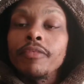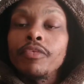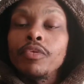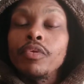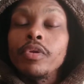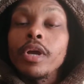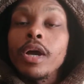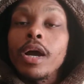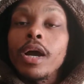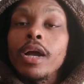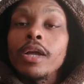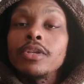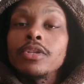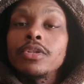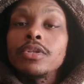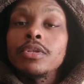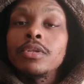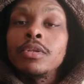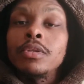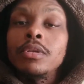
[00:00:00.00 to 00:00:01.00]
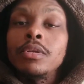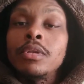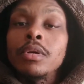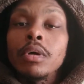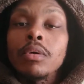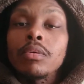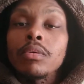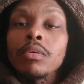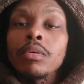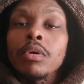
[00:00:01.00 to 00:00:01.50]
if you guys
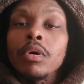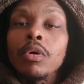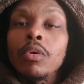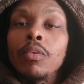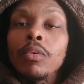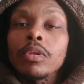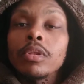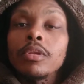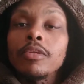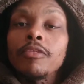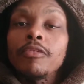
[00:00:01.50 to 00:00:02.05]
don't know what